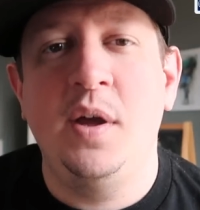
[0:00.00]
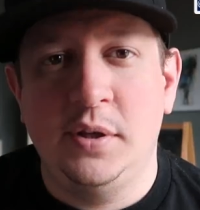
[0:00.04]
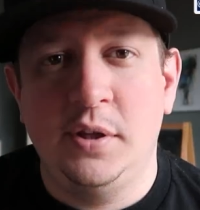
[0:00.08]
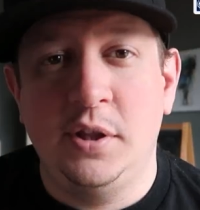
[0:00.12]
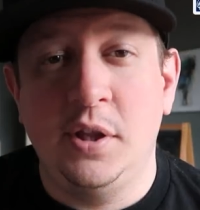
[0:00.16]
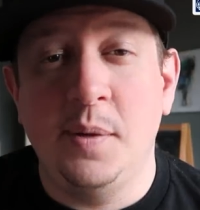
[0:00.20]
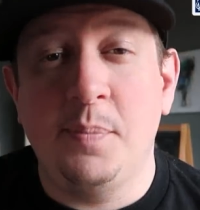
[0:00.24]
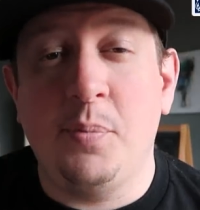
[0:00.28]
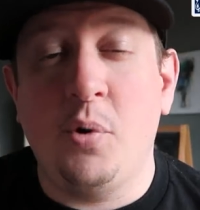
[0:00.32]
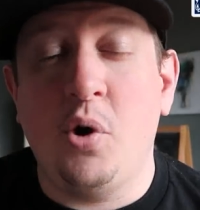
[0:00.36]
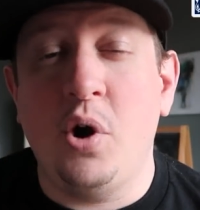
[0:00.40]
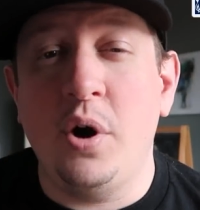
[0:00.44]

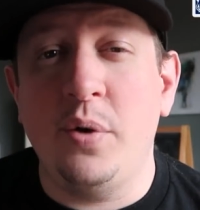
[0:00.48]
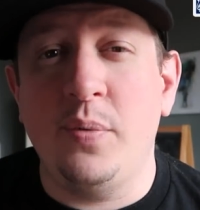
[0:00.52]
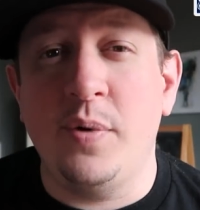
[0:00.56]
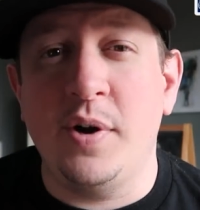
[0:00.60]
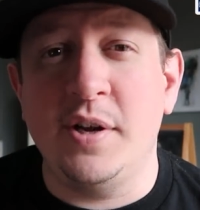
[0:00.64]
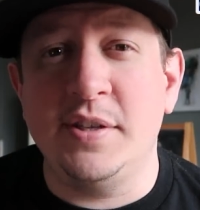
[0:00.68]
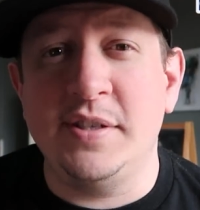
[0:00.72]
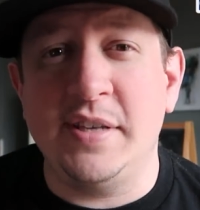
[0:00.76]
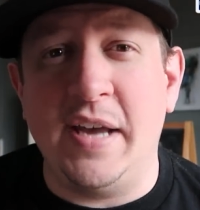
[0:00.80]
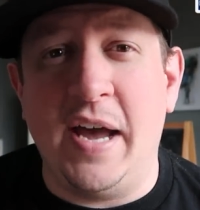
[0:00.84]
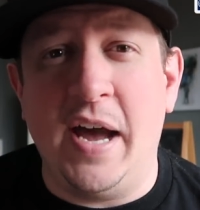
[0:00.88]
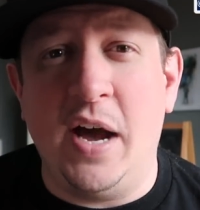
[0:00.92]
The board
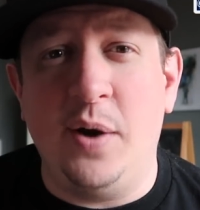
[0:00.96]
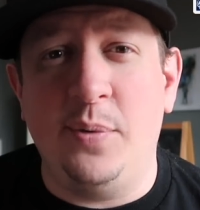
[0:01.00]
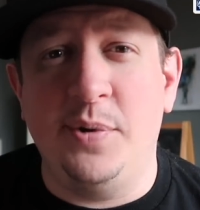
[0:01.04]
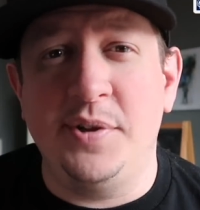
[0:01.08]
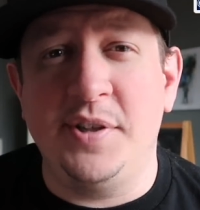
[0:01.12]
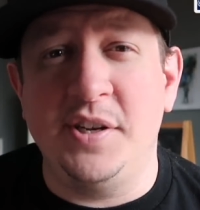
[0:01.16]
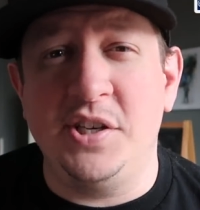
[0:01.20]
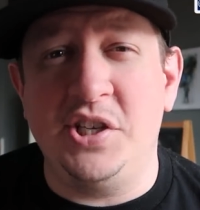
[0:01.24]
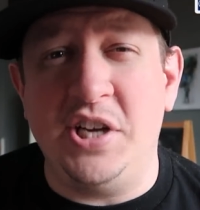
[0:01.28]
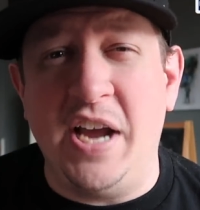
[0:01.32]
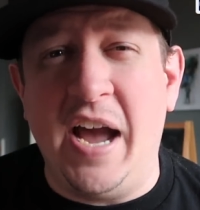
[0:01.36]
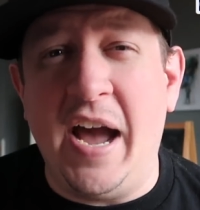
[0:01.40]
runs out with
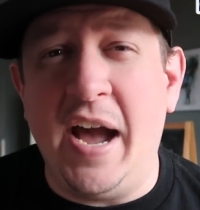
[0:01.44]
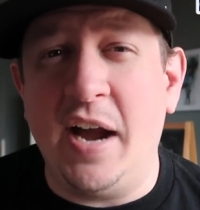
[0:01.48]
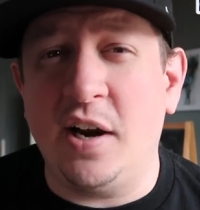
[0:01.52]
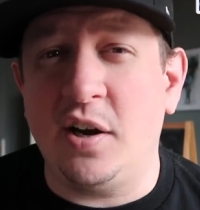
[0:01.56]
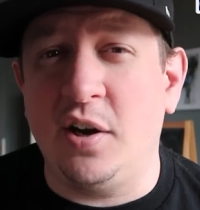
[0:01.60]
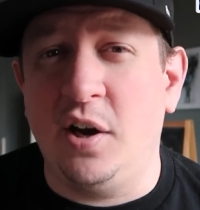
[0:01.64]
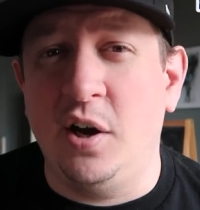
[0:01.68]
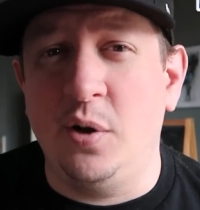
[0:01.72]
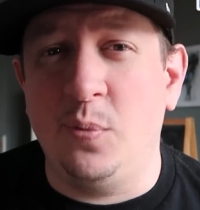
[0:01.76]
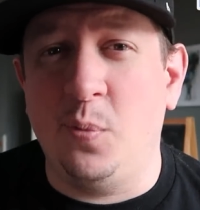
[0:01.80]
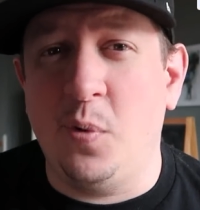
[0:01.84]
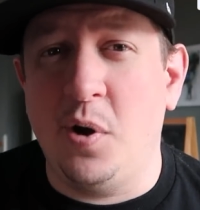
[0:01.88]
a jack
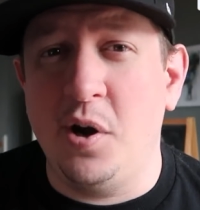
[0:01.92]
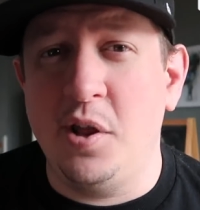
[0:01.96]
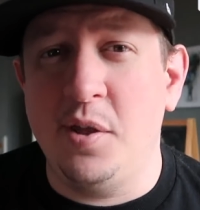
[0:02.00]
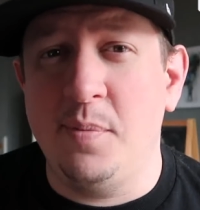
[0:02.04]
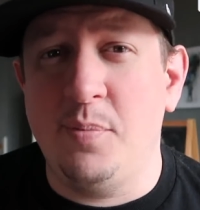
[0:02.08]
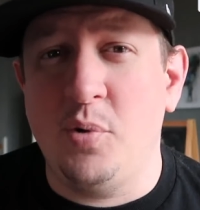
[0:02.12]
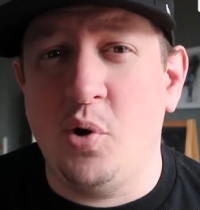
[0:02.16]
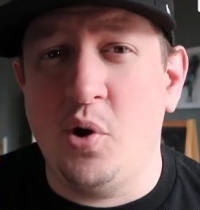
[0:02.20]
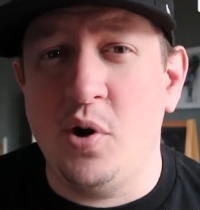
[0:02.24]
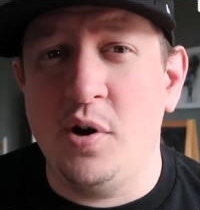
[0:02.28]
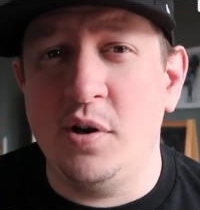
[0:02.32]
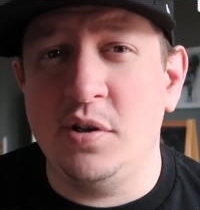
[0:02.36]
on one of the
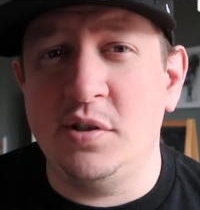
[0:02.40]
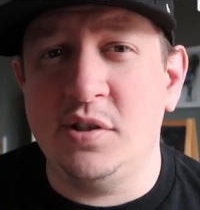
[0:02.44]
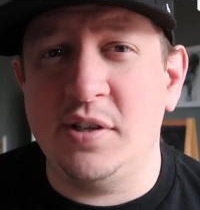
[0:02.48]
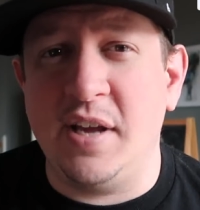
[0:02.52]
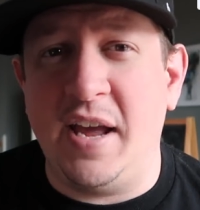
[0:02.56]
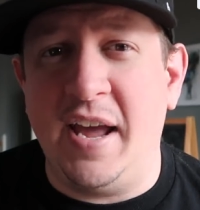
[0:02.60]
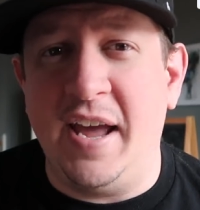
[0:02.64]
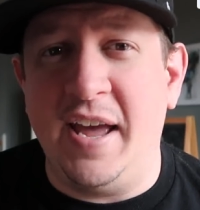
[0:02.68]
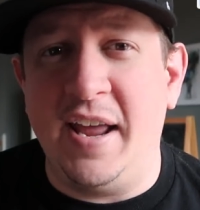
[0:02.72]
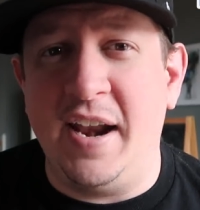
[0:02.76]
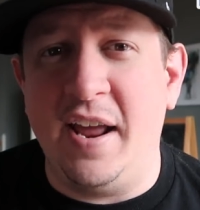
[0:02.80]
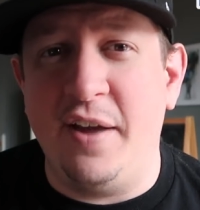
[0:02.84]
boards
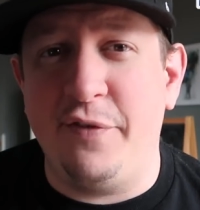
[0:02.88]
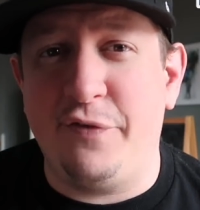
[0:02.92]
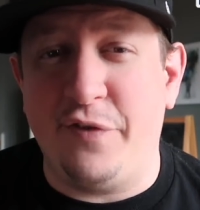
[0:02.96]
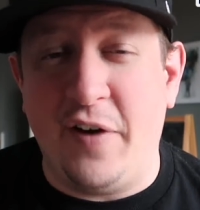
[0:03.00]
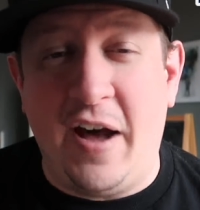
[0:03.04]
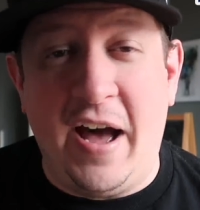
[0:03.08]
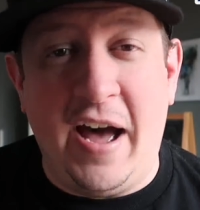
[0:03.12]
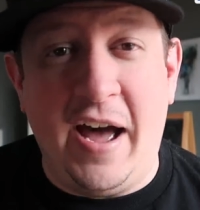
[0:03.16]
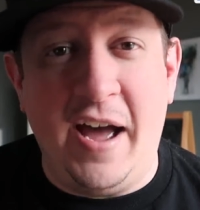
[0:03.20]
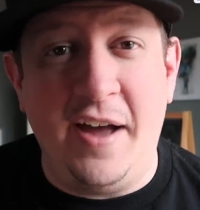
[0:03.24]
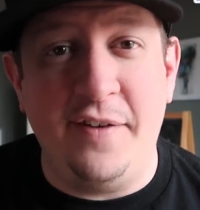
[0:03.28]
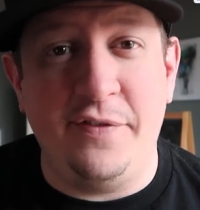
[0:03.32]
and a
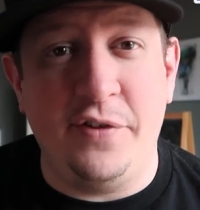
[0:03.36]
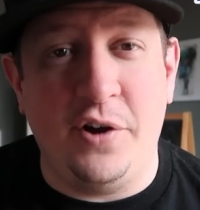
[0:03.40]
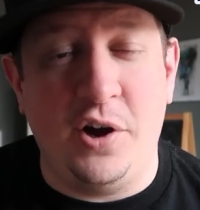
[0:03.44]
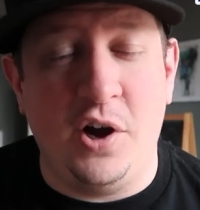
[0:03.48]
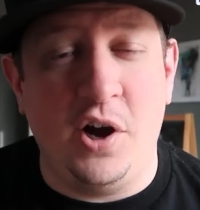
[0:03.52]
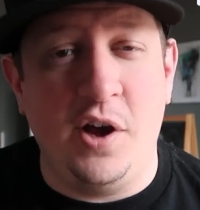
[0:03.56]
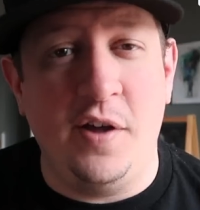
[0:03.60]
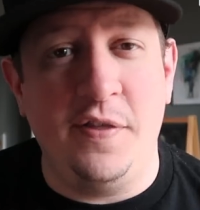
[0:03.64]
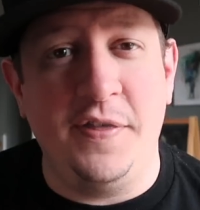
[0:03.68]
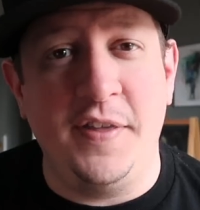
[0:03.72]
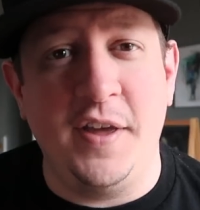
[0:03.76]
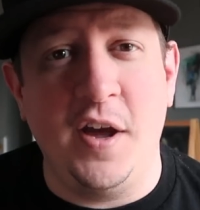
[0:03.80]
five
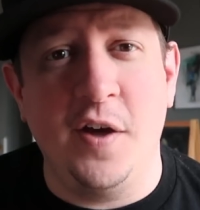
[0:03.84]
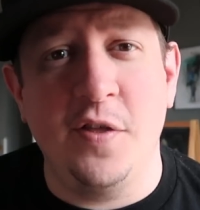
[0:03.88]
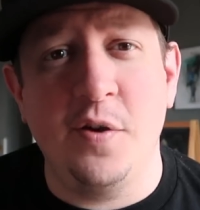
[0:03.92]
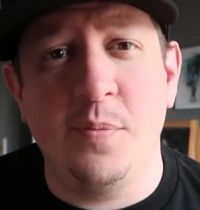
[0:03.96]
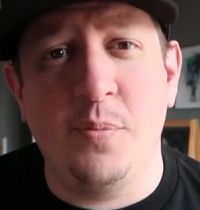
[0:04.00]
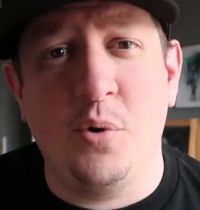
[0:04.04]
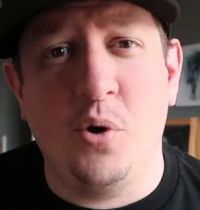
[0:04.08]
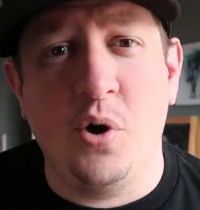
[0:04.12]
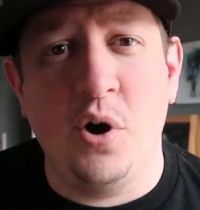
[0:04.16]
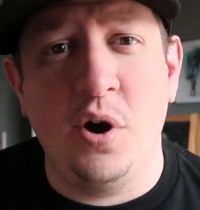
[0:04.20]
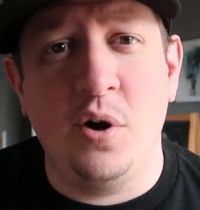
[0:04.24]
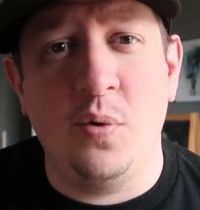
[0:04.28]
on the other
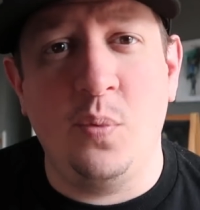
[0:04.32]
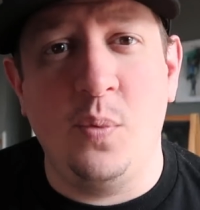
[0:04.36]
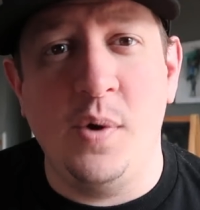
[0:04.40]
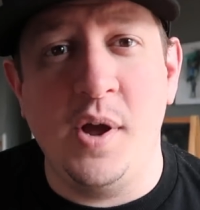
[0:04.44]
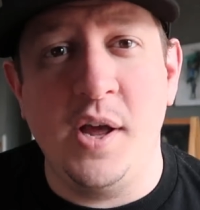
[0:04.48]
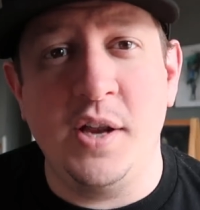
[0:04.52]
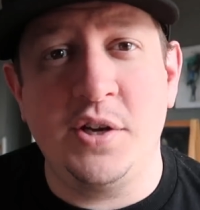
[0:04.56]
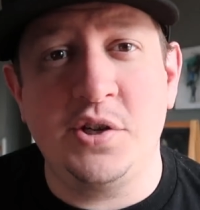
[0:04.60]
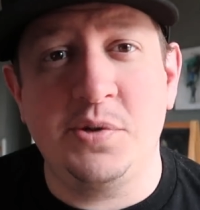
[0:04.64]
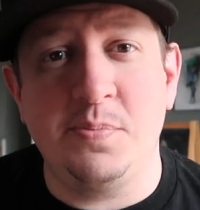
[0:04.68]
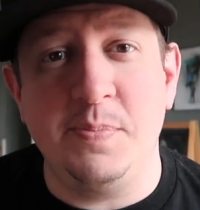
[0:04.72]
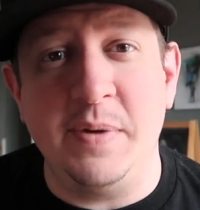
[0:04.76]
board,
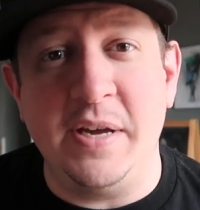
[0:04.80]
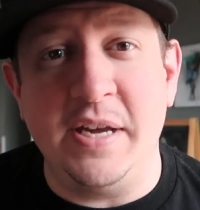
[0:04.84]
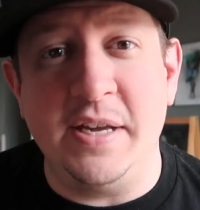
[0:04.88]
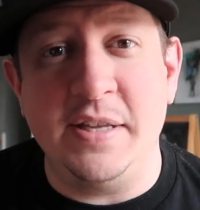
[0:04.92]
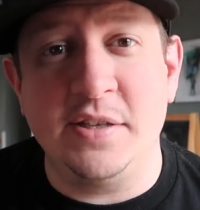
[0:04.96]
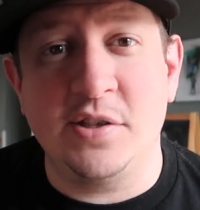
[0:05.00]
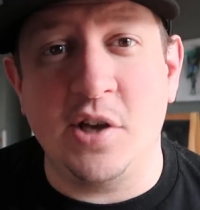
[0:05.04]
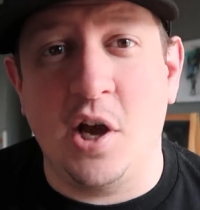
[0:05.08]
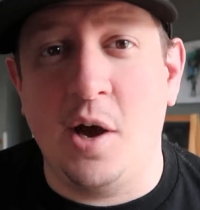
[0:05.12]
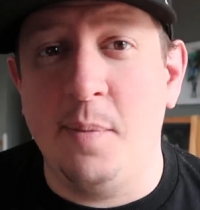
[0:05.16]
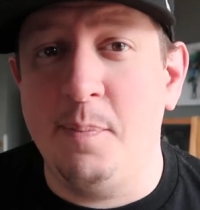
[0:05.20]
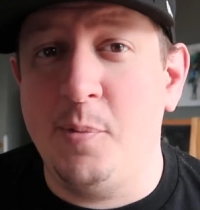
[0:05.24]
which means
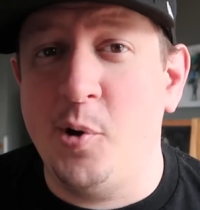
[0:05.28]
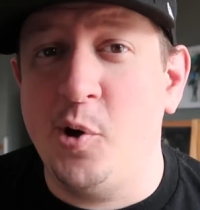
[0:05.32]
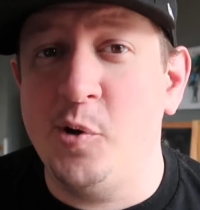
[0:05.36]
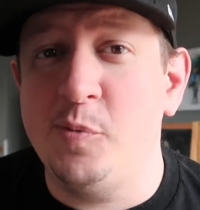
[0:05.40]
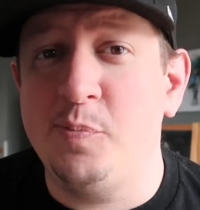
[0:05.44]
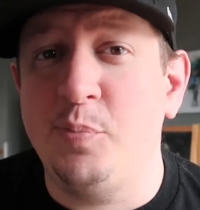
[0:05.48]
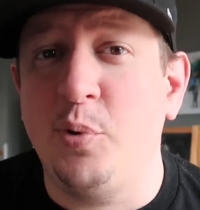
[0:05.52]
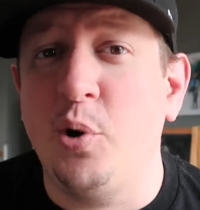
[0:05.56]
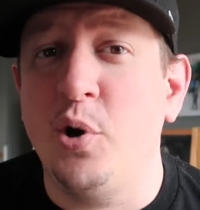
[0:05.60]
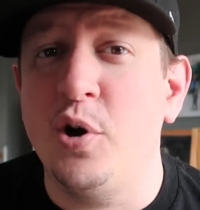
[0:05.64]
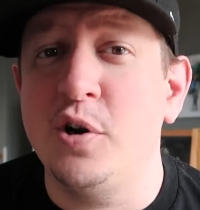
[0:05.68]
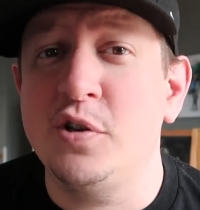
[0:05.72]
on both
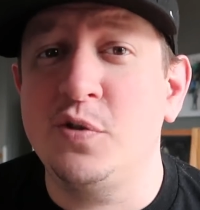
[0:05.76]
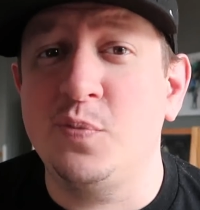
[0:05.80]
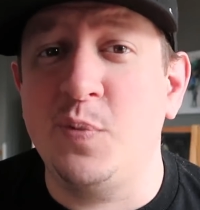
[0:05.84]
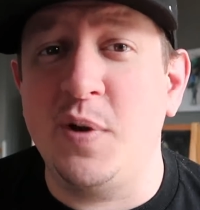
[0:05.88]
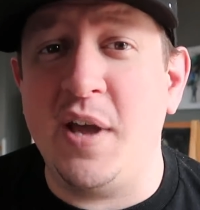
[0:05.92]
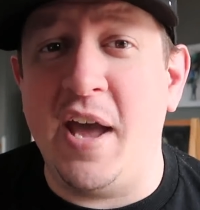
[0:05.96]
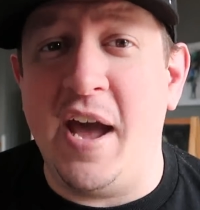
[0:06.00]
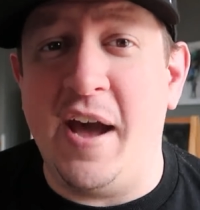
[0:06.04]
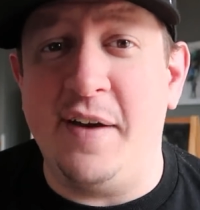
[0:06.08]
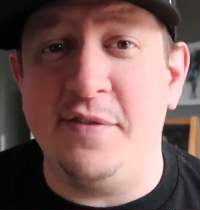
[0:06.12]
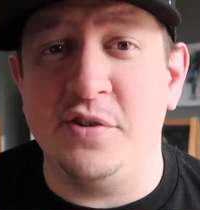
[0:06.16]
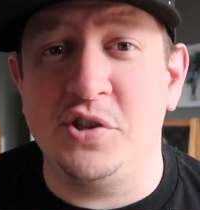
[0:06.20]
boards we
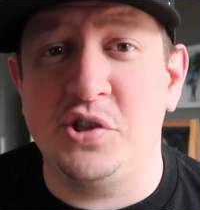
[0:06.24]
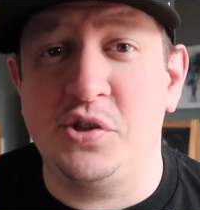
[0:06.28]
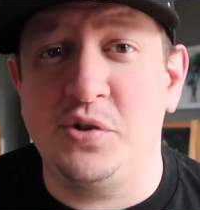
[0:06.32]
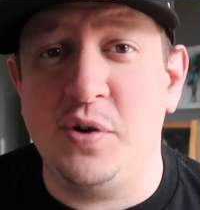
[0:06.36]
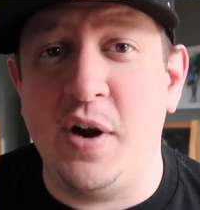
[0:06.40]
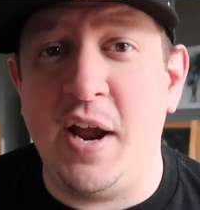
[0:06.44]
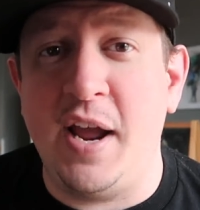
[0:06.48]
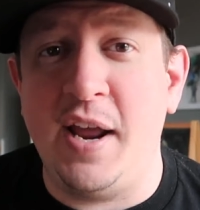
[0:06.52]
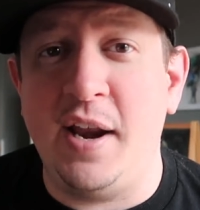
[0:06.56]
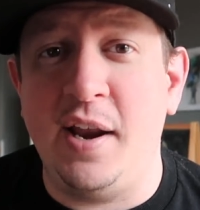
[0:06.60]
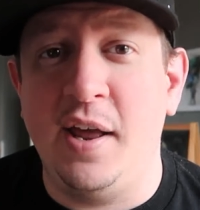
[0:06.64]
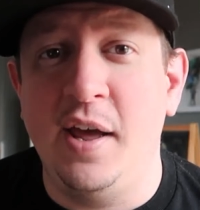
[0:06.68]
have a
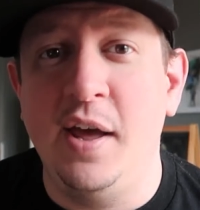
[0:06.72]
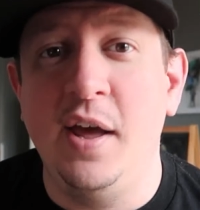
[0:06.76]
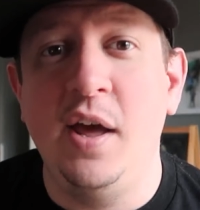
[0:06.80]
straight.